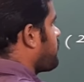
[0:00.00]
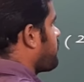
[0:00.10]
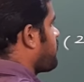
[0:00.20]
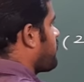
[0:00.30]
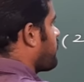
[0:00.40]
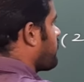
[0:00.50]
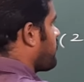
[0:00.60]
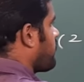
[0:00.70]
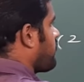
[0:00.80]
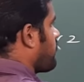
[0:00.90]

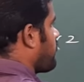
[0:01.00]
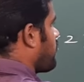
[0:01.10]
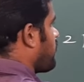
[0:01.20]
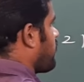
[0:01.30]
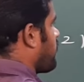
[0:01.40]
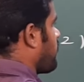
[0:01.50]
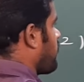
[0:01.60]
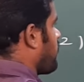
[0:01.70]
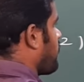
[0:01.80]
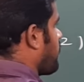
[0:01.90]

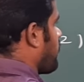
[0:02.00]
(silence)